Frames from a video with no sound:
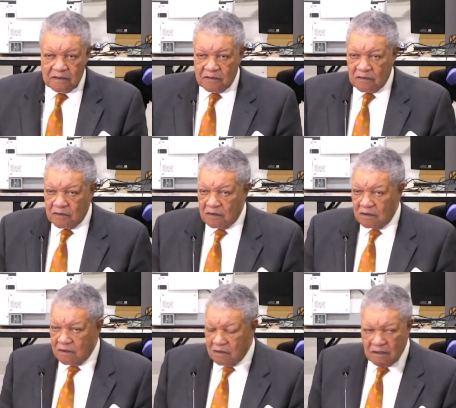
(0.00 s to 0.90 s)

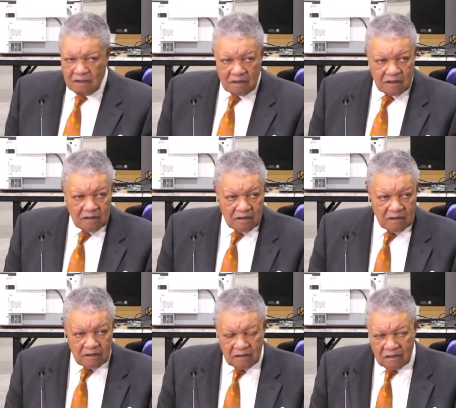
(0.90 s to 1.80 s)

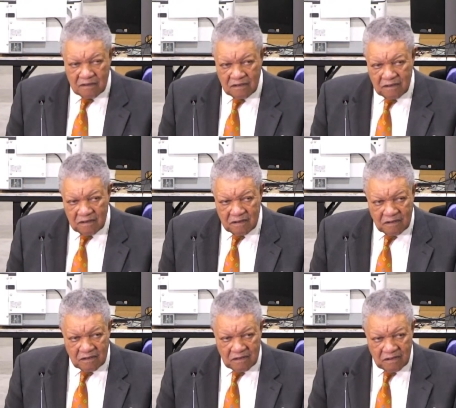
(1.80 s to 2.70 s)

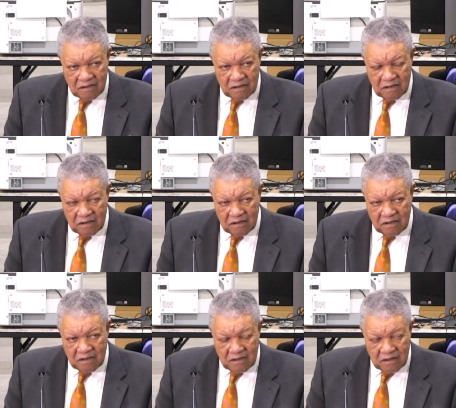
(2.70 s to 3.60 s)

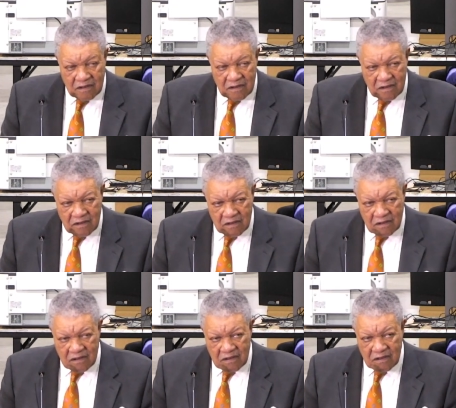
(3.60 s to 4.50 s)

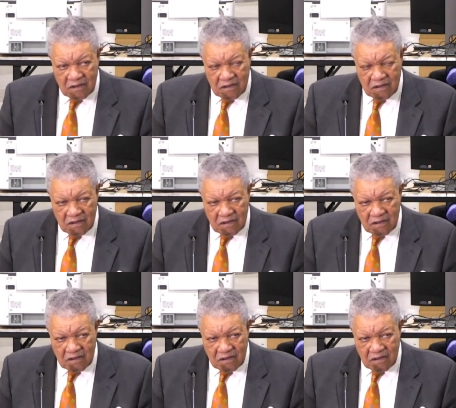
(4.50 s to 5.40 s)

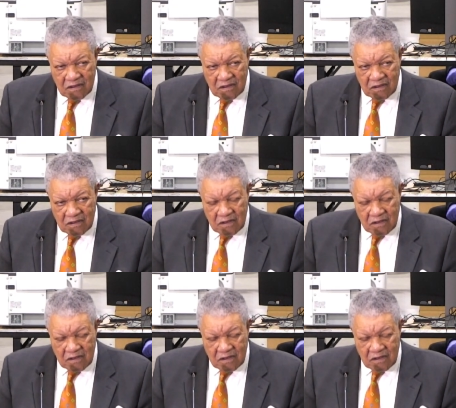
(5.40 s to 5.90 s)
Nobody speaks.